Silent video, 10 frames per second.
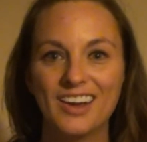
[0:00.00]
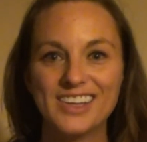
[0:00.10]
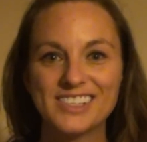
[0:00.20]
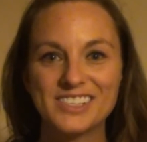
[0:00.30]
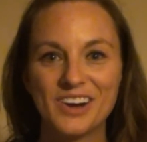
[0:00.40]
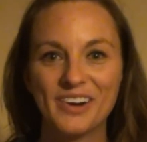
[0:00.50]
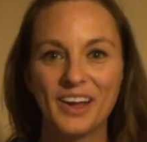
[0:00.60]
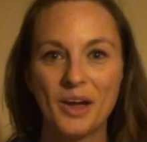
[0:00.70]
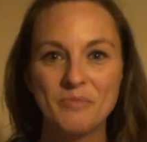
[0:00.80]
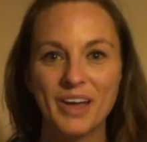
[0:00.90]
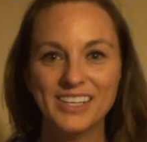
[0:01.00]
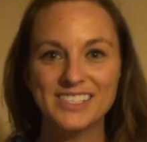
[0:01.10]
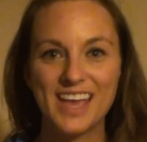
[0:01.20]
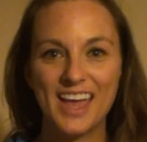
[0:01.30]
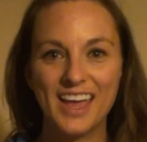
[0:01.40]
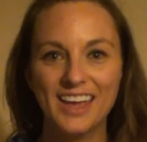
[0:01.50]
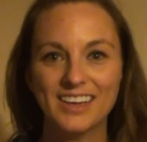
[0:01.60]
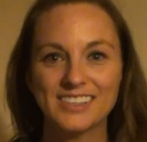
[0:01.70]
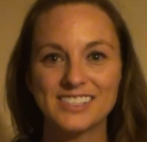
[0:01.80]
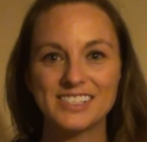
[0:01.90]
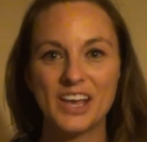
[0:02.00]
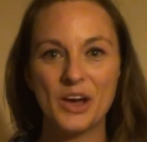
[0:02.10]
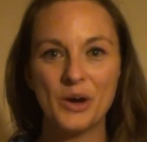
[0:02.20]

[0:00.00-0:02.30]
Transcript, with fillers: is starting on Monday, so